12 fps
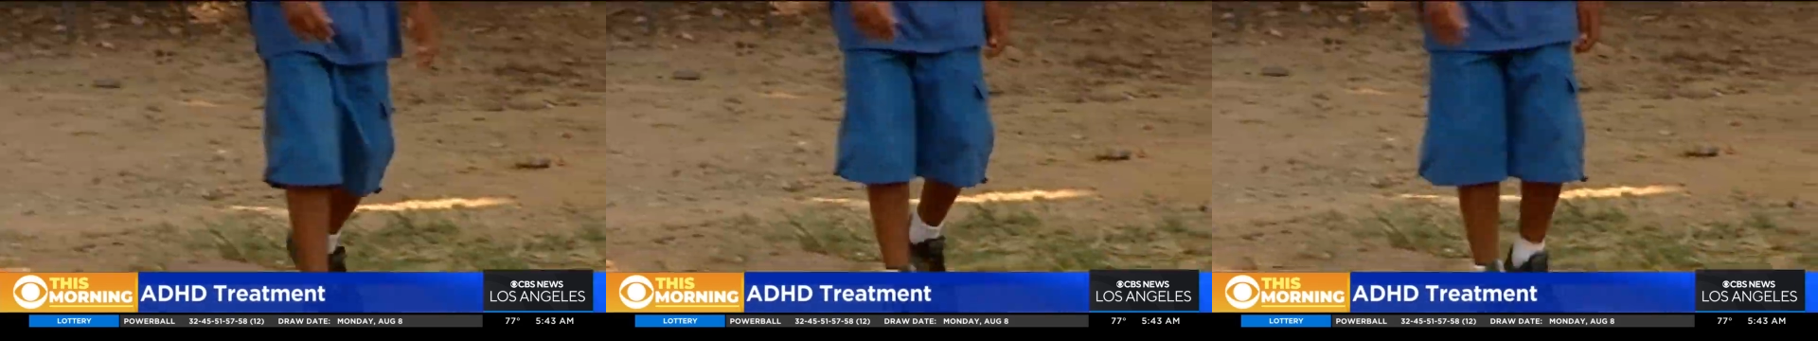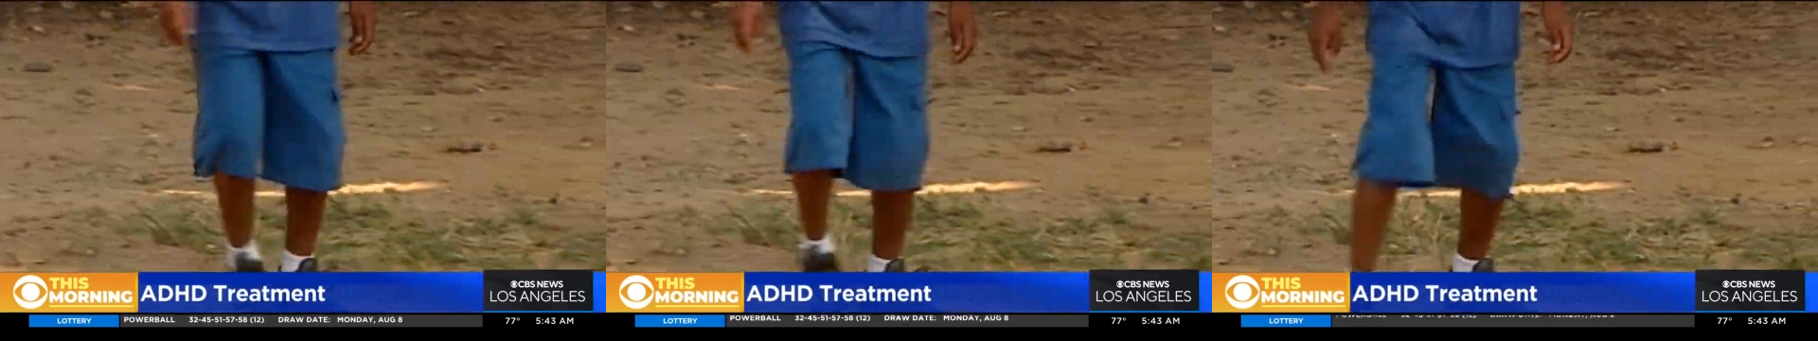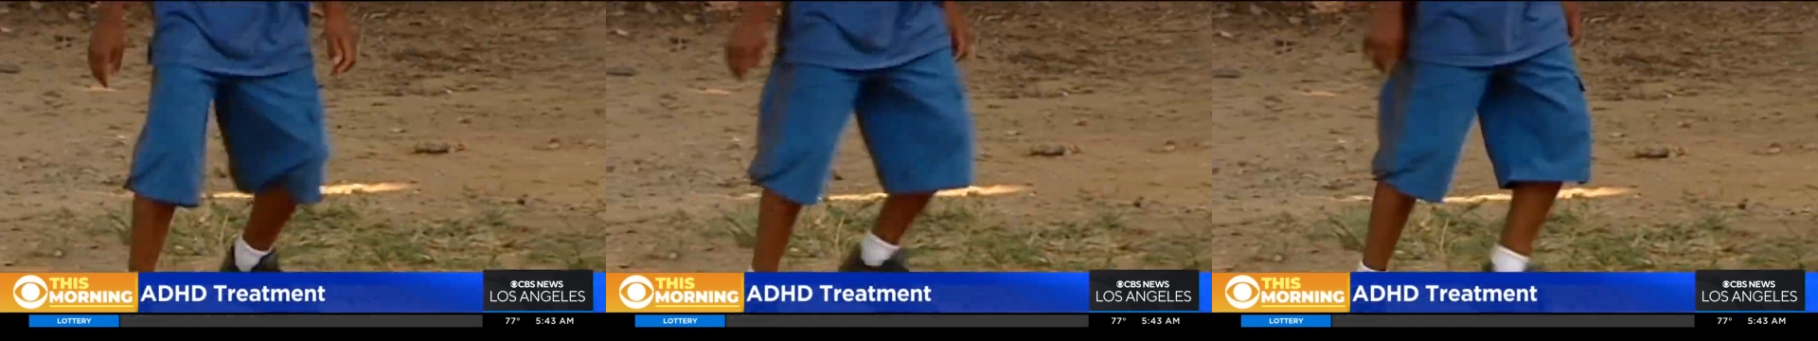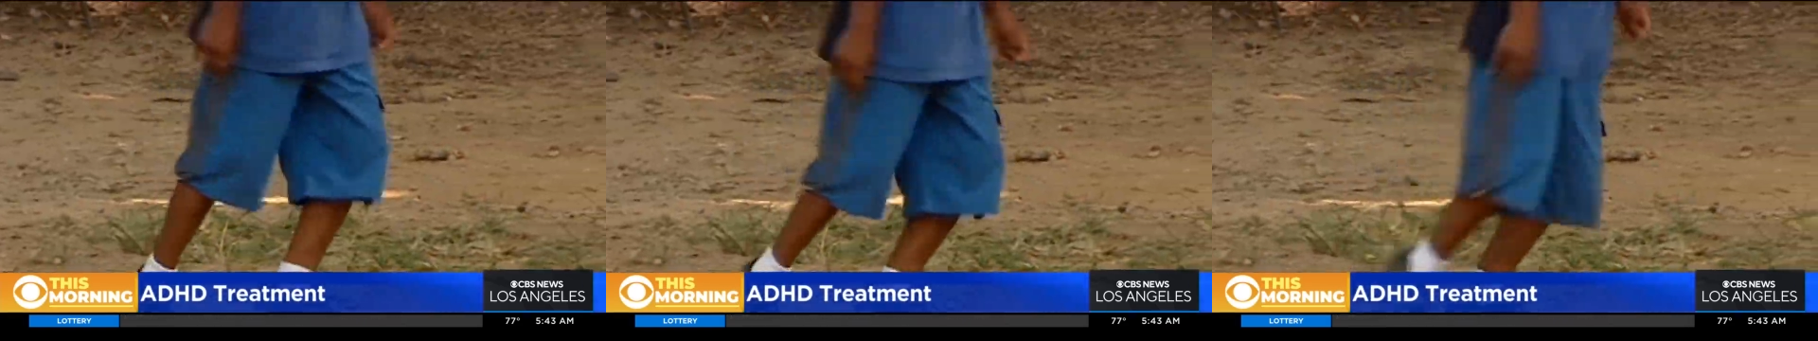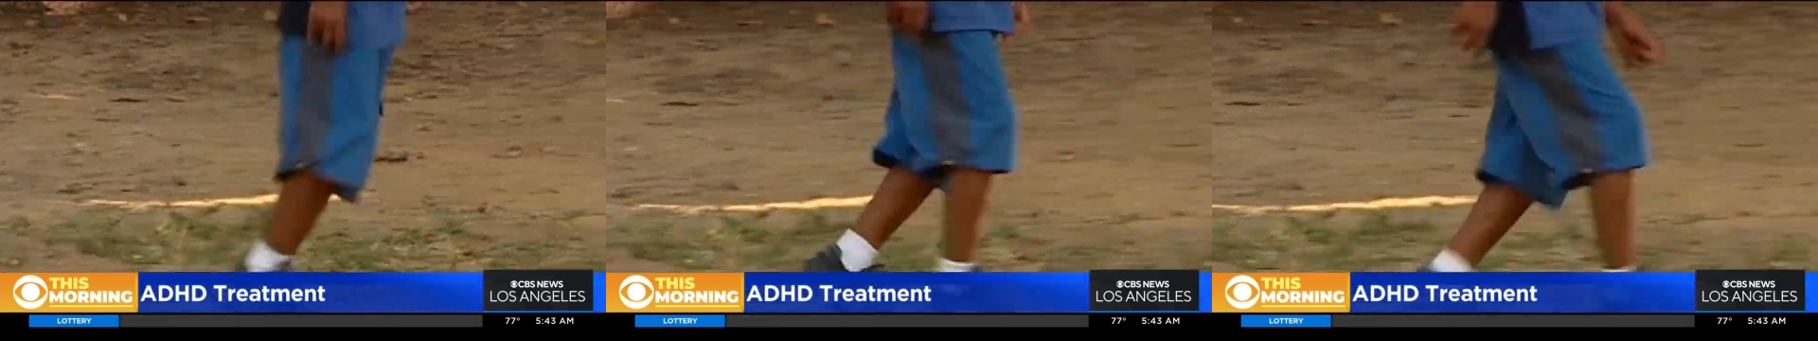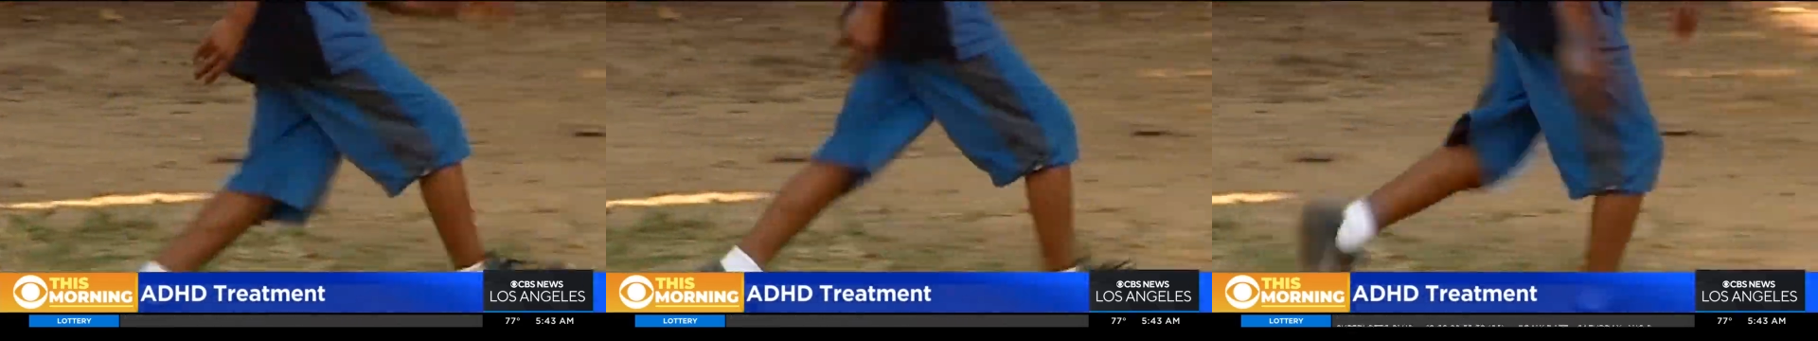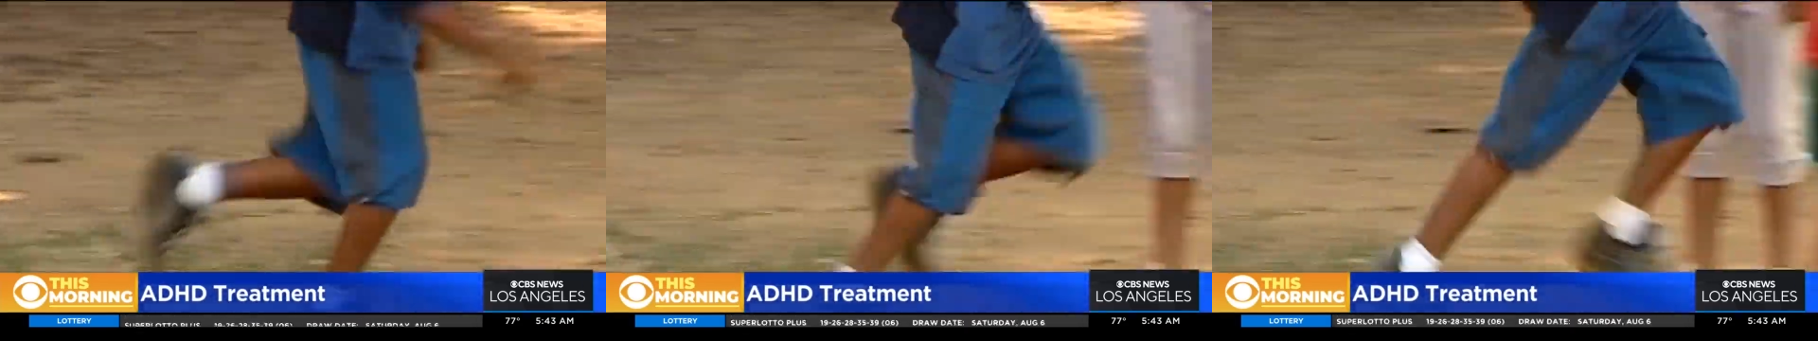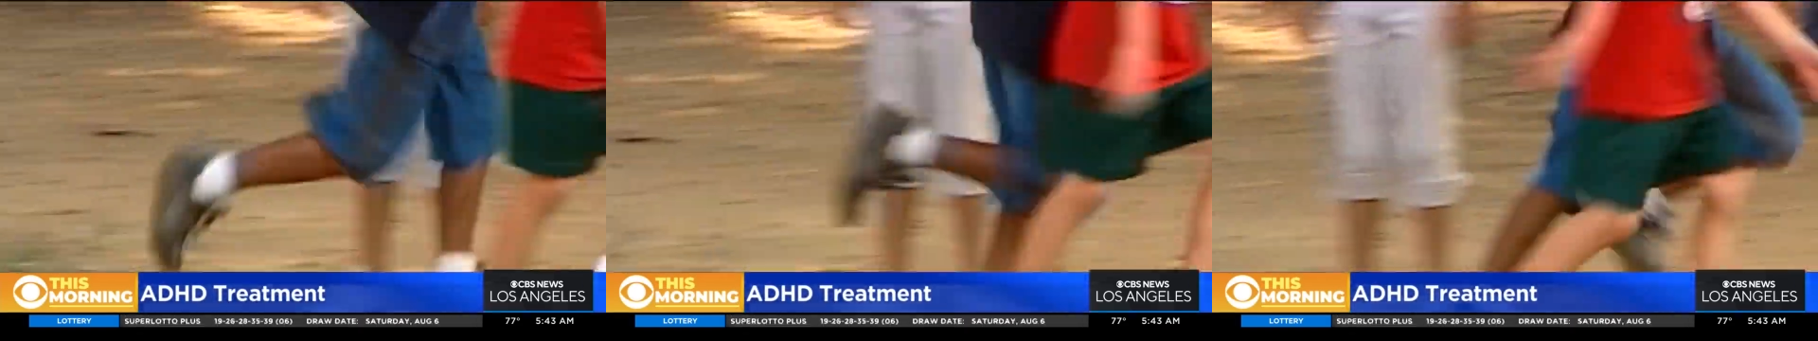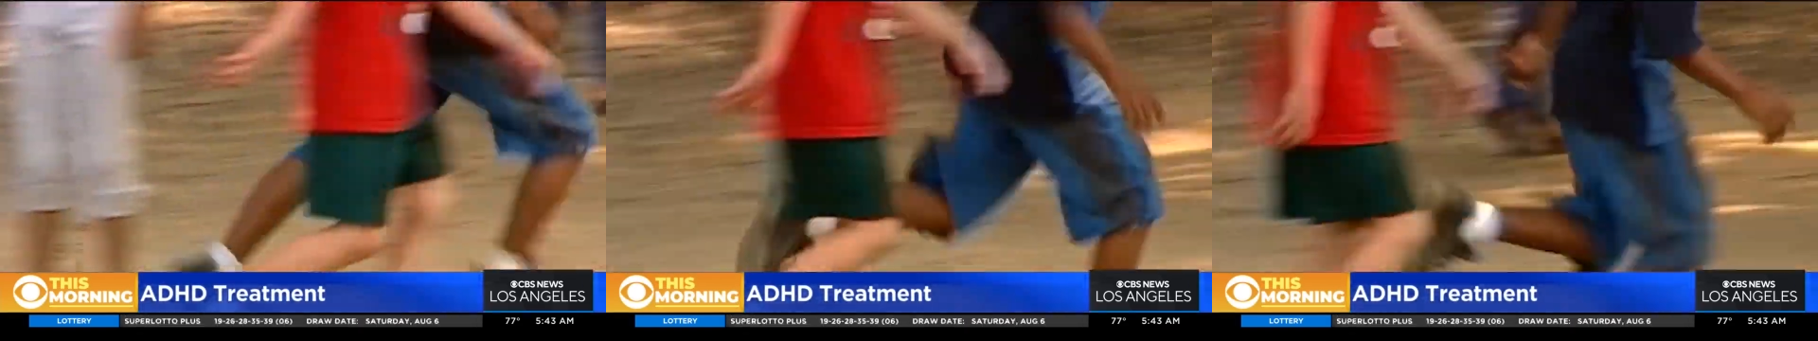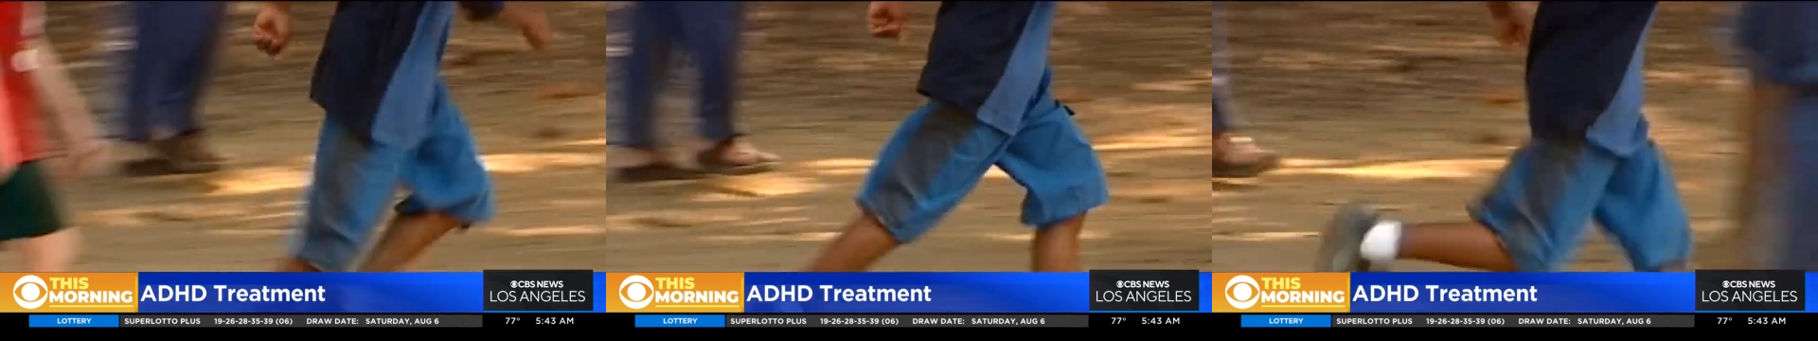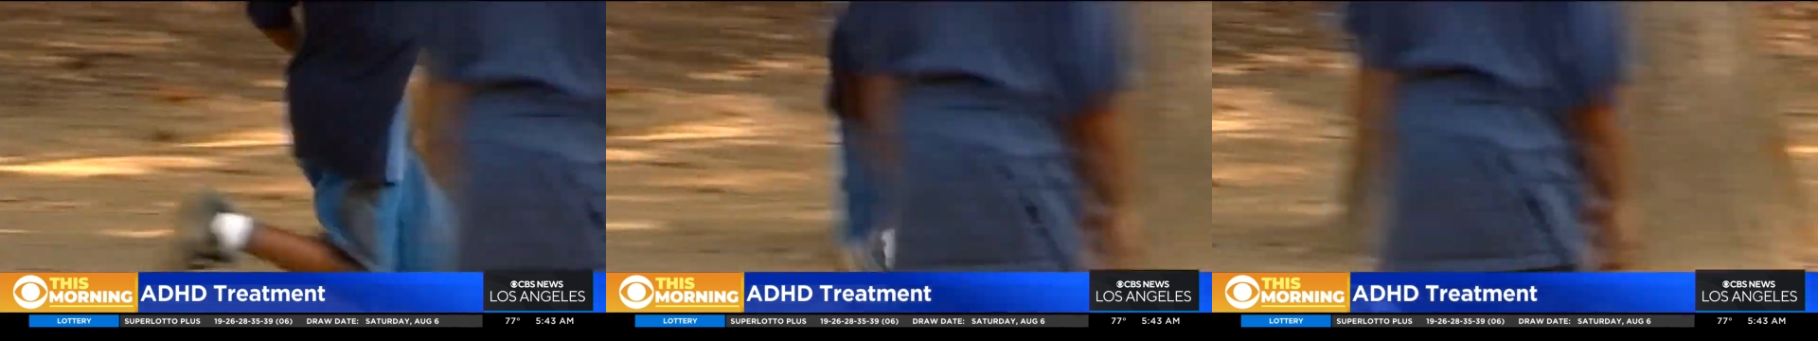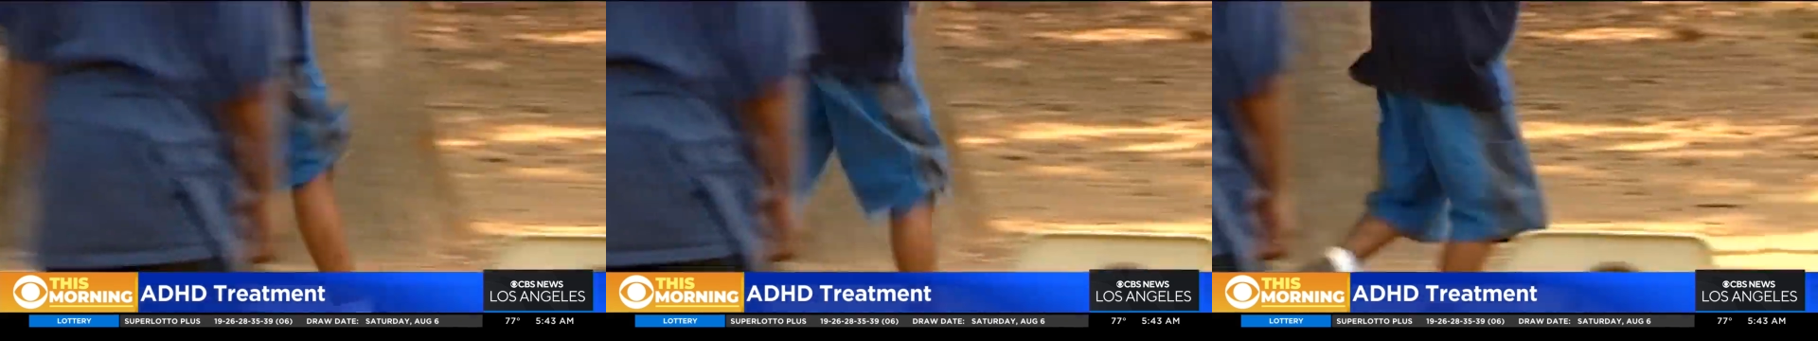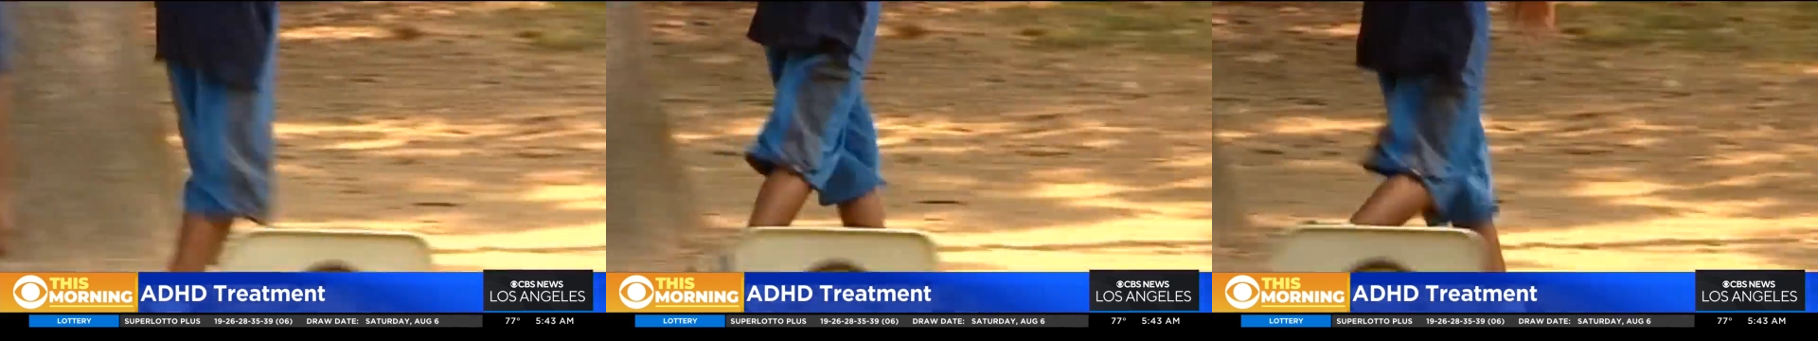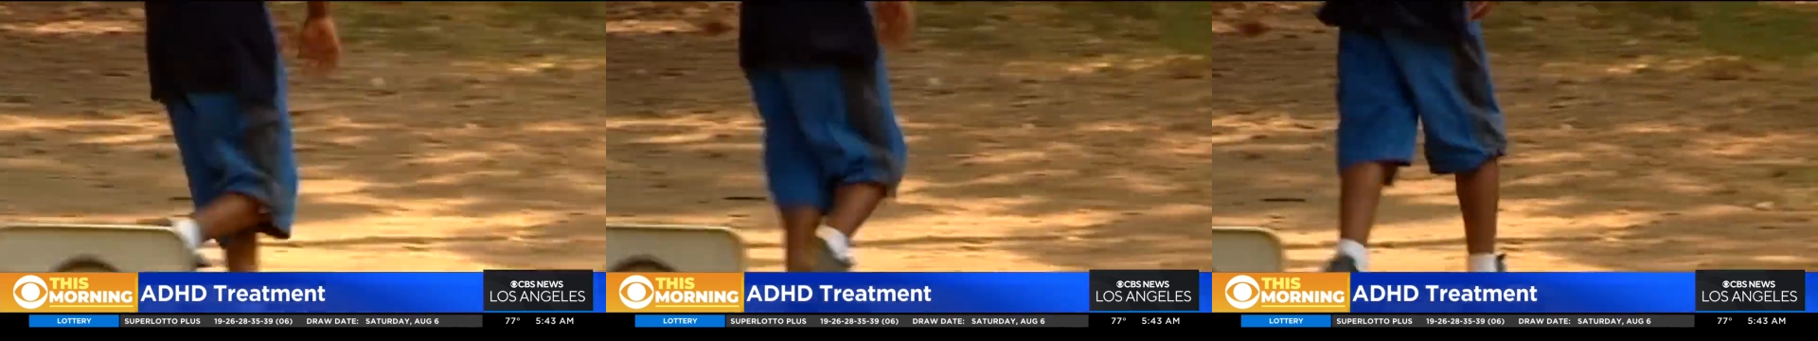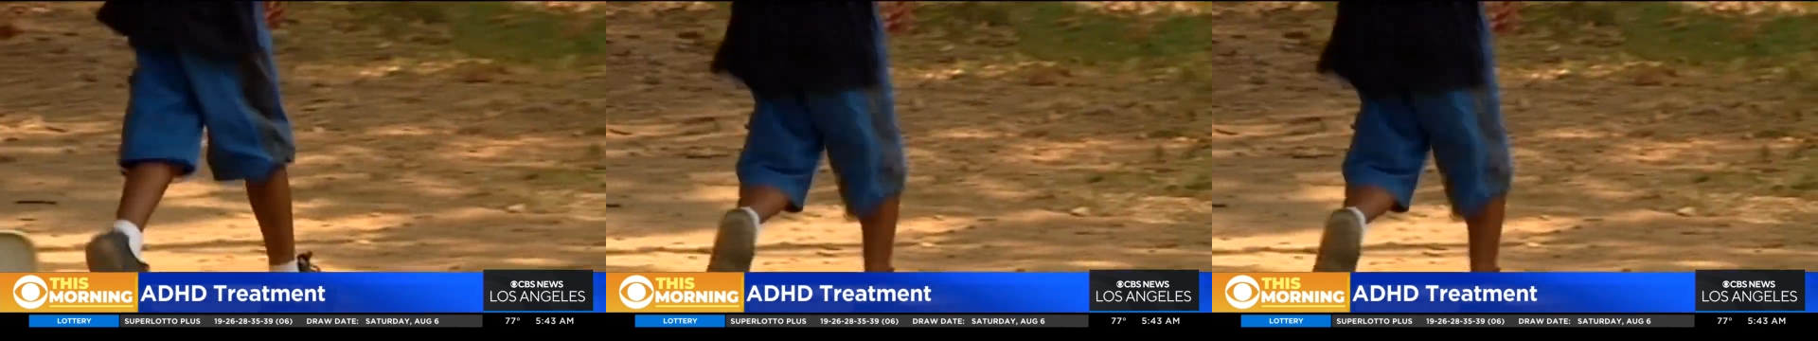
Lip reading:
(no speaker visible)